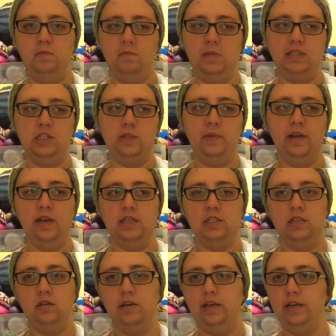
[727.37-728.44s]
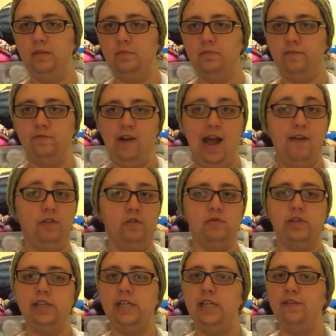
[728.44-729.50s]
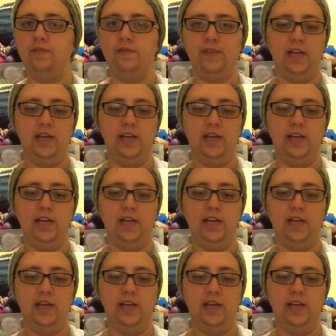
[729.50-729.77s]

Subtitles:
Message me on Instagram, Ravelry,